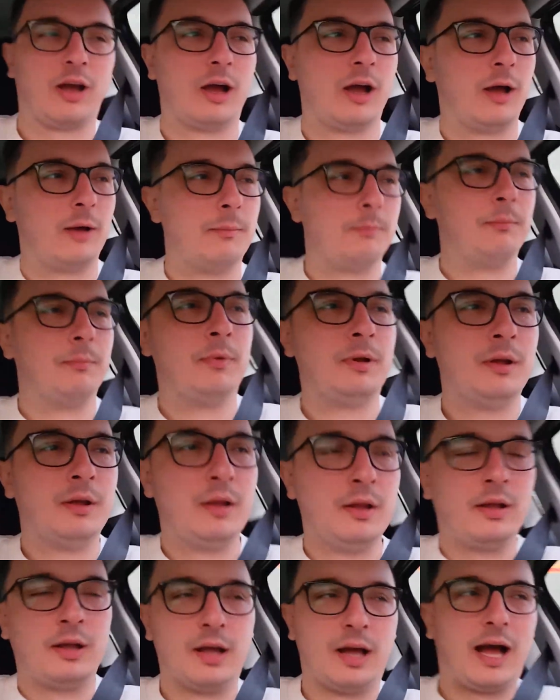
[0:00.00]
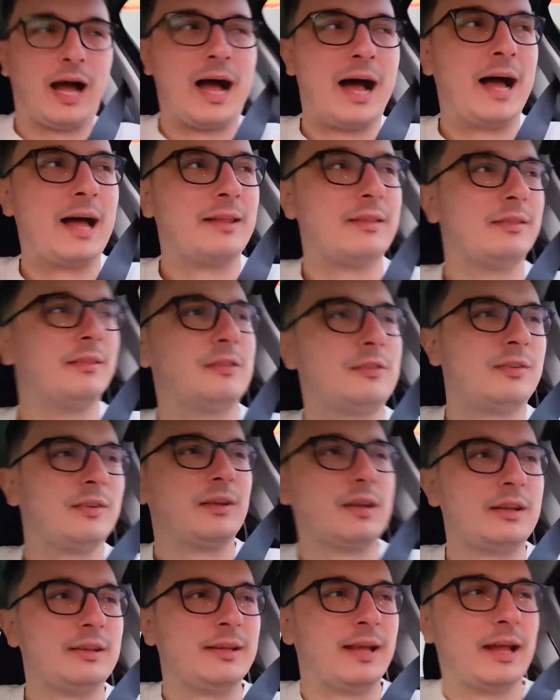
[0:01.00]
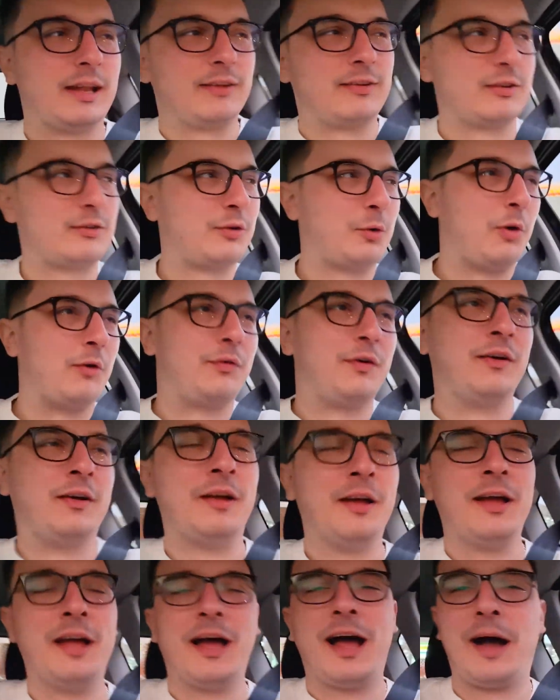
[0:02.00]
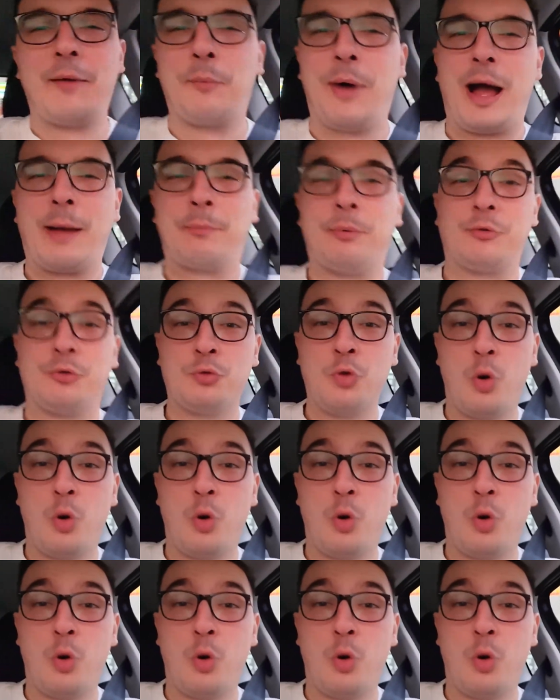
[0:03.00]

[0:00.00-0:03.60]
And yeah, this is sort of what happens.